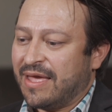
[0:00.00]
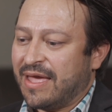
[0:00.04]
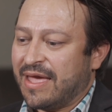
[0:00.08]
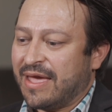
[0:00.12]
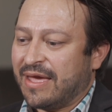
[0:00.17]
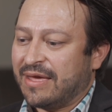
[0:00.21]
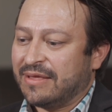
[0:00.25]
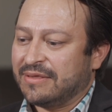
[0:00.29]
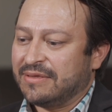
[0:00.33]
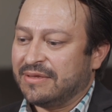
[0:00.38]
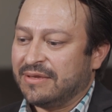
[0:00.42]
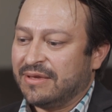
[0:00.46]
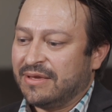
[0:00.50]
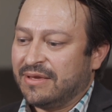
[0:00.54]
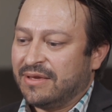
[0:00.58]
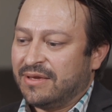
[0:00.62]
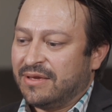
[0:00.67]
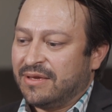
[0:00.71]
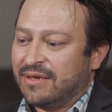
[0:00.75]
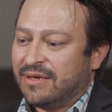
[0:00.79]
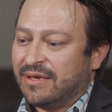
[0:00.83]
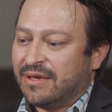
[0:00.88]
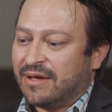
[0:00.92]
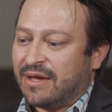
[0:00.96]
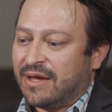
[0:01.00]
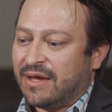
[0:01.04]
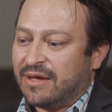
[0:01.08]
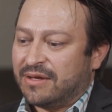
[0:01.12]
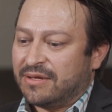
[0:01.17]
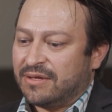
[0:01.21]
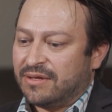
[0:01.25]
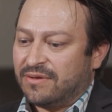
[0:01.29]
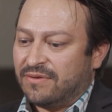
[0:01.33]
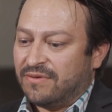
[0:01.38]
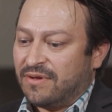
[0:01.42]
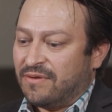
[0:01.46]
and
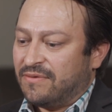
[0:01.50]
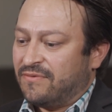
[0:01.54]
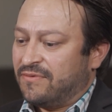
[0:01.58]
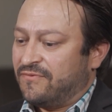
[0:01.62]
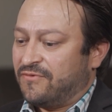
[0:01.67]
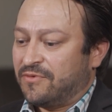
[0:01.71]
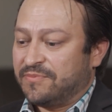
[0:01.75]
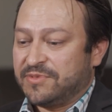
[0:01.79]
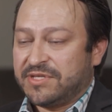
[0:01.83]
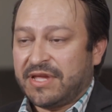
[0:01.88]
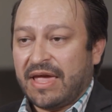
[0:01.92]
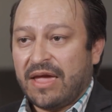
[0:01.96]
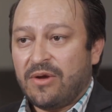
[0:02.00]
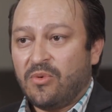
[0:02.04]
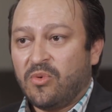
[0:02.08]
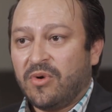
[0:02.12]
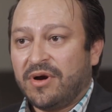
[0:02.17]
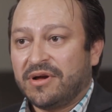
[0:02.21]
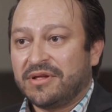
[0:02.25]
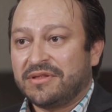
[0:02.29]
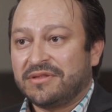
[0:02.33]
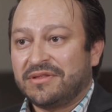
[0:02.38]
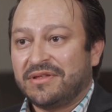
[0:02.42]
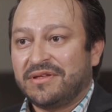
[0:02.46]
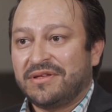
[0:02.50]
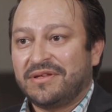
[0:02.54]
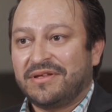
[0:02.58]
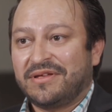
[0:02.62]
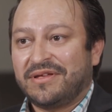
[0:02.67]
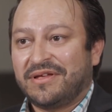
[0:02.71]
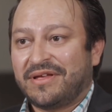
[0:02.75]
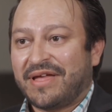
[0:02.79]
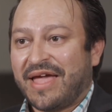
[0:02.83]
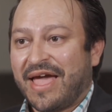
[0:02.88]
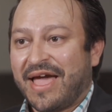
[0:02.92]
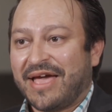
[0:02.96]
from day one
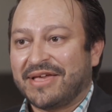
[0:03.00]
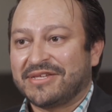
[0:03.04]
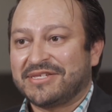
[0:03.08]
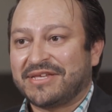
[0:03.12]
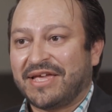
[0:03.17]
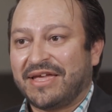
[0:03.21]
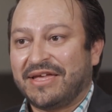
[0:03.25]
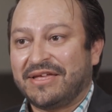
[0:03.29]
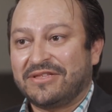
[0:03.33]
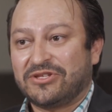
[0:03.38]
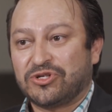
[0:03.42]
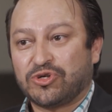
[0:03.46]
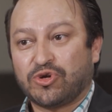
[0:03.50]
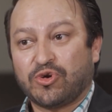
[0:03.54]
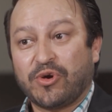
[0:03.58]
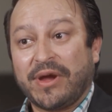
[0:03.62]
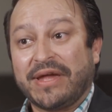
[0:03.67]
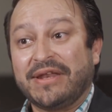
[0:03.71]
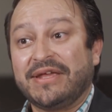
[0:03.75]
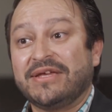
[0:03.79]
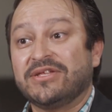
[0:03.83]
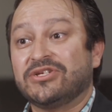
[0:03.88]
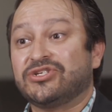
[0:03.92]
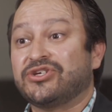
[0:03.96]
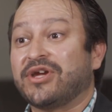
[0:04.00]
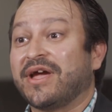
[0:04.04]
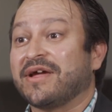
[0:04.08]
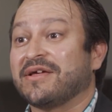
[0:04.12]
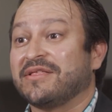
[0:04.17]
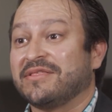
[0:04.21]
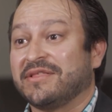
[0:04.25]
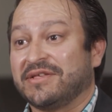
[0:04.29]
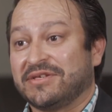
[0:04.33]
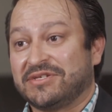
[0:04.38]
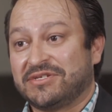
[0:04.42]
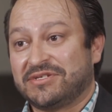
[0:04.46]
has a training
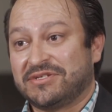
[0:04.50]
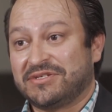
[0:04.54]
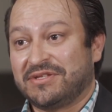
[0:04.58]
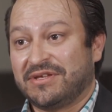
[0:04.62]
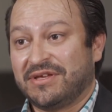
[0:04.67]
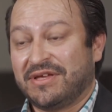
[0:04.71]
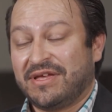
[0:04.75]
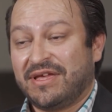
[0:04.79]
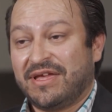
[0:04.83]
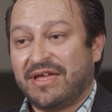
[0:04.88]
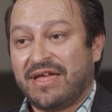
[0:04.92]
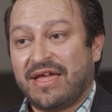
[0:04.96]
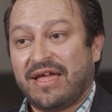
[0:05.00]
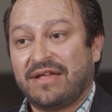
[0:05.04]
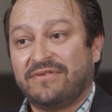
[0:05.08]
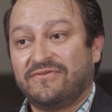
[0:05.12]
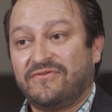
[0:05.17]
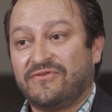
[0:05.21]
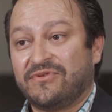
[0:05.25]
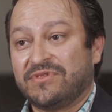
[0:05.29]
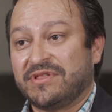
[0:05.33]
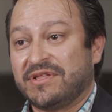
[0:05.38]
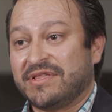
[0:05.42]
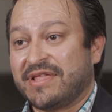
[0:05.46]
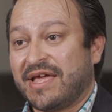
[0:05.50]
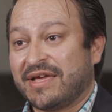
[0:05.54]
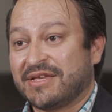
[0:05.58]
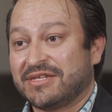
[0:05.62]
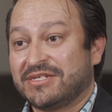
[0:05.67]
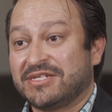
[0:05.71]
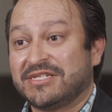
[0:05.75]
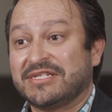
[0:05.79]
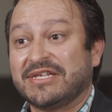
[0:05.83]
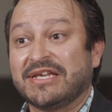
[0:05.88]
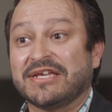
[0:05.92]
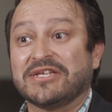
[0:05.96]
checklist. And for the
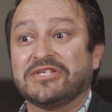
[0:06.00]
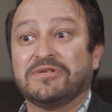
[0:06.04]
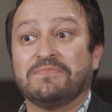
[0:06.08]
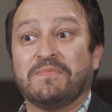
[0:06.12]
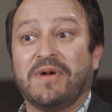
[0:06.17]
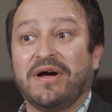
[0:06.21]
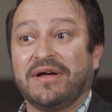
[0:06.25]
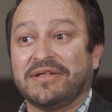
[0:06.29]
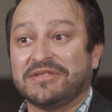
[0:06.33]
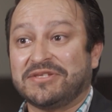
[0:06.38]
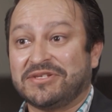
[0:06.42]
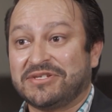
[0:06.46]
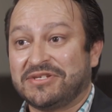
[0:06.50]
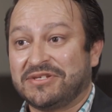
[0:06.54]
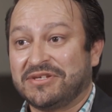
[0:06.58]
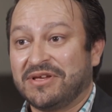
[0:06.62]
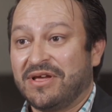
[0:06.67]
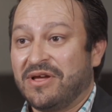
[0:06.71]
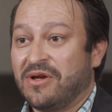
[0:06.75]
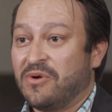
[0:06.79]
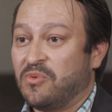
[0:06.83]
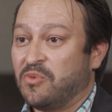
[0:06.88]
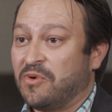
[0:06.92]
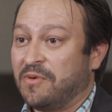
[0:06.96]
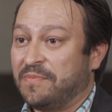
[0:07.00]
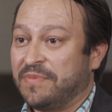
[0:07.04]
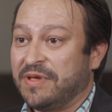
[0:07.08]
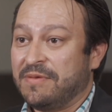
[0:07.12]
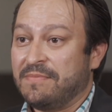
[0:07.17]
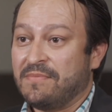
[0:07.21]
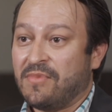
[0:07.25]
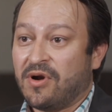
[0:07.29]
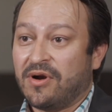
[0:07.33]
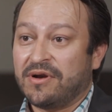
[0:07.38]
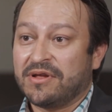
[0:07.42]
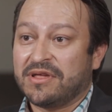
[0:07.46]
next 6 months, we'll be
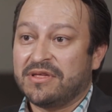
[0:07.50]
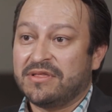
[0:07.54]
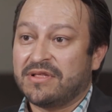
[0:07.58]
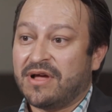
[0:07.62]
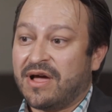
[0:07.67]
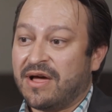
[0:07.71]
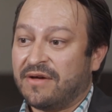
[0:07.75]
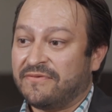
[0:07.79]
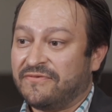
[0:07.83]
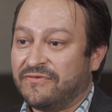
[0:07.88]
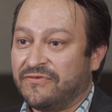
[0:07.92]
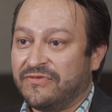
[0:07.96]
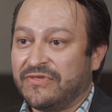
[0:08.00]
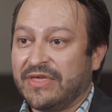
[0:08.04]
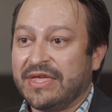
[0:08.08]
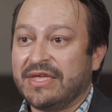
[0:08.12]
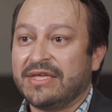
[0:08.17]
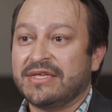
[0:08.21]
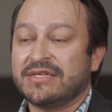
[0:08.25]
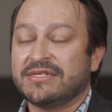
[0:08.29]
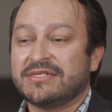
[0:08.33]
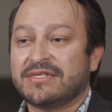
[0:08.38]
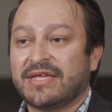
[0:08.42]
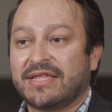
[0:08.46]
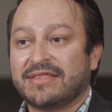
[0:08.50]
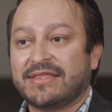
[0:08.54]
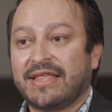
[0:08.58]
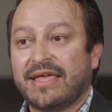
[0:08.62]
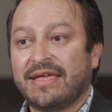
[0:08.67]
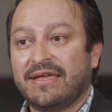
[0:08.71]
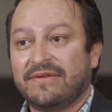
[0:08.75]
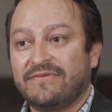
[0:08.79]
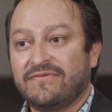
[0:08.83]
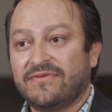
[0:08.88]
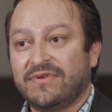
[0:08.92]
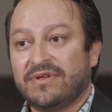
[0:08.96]
marking off things that
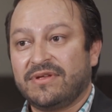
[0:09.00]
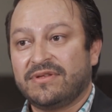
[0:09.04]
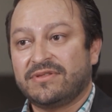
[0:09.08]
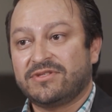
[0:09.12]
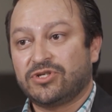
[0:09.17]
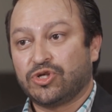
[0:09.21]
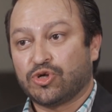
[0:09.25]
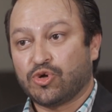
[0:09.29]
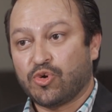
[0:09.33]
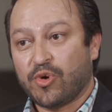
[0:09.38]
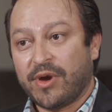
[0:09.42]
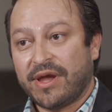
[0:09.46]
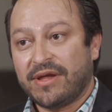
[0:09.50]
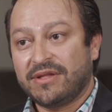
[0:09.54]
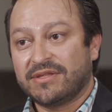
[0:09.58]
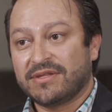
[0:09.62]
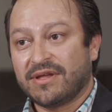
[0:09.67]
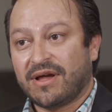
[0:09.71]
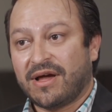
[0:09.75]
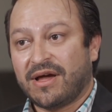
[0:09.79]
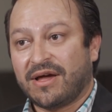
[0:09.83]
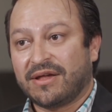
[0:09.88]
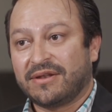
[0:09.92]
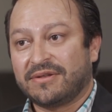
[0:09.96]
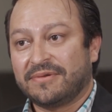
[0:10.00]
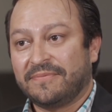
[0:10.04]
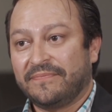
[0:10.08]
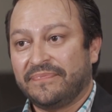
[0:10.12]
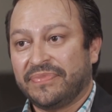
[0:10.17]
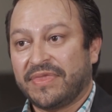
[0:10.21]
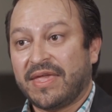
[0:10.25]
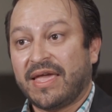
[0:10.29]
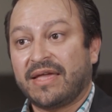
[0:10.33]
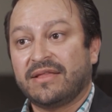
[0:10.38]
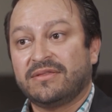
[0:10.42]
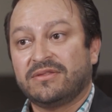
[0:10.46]
they've trained on
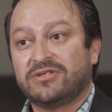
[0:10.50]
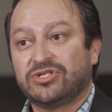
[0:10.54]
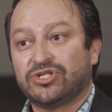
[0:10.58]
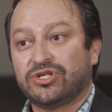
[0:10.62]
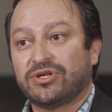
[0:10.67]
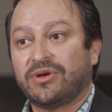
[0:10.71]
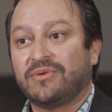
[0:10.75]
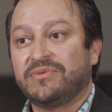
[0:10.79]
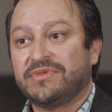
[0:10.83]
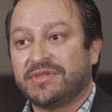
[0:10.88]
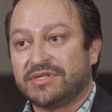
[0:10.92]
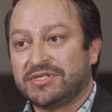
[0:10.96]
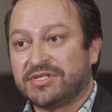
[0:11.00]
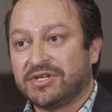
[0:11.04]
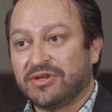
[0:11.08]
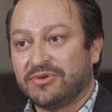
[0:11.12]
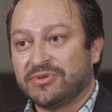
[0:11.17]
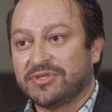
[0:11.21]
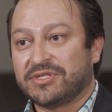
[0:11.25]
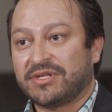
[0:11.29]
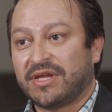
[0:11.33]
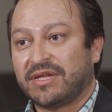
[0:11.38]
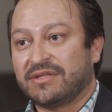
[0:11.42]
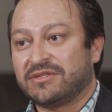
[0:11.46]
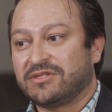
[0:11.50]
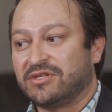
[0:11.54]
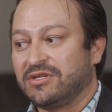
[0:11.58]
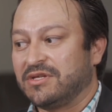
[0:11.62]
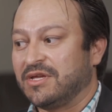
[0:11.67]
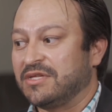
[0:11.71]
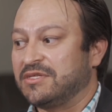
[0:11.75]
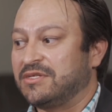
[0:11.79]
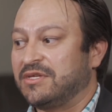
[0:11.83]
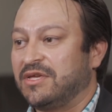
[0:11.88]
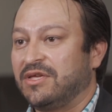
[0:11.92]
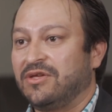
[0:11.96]
and showed the skill set to
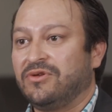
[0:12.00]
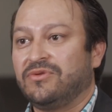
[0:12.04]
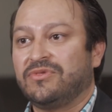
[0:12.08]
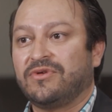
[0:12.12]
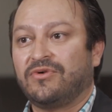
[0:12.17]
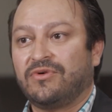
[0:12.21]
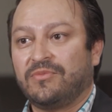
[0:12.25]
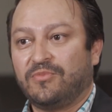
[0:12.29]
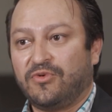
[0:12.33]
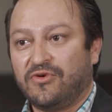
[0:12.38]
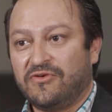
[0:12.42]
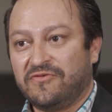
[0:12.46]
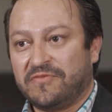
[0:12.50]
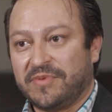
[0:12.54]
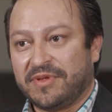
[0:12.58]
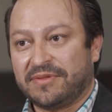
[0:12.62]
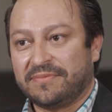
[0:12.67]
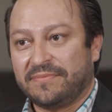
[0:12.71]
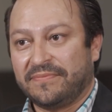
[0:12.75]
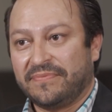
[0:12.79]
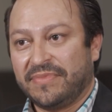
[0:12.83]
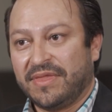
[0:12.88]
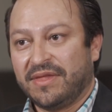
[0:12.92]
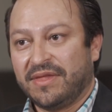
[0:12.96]
continue their improvement.